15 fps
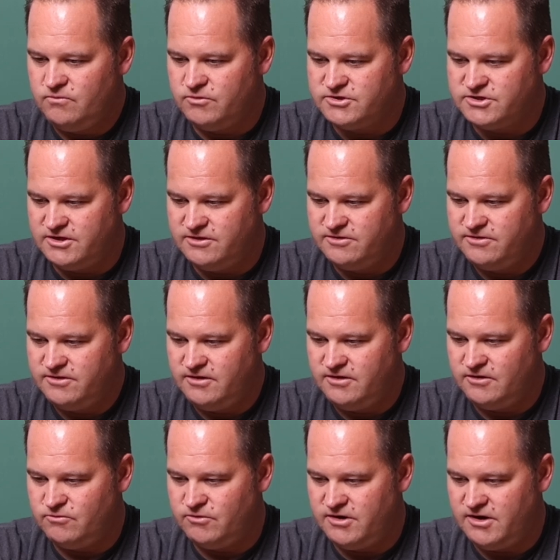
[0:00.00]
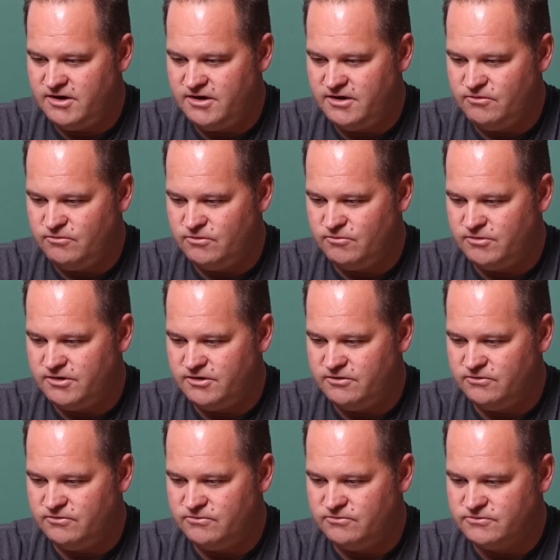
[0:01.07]
which I think what I would want to
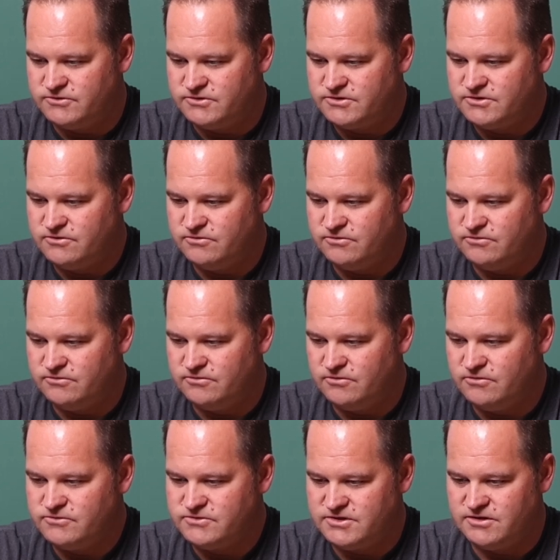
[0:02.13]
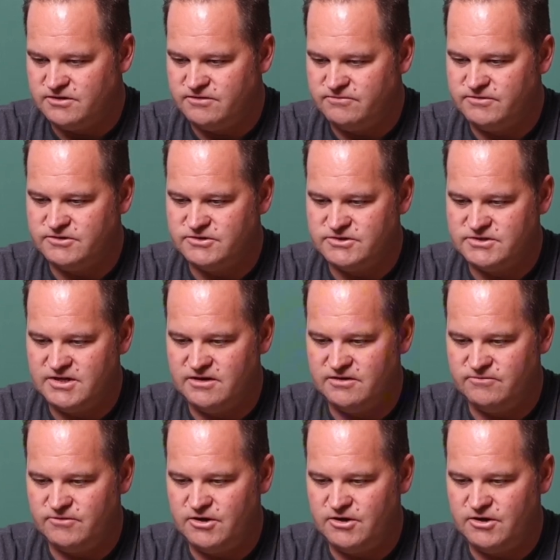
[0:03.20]
do is turn those off and just have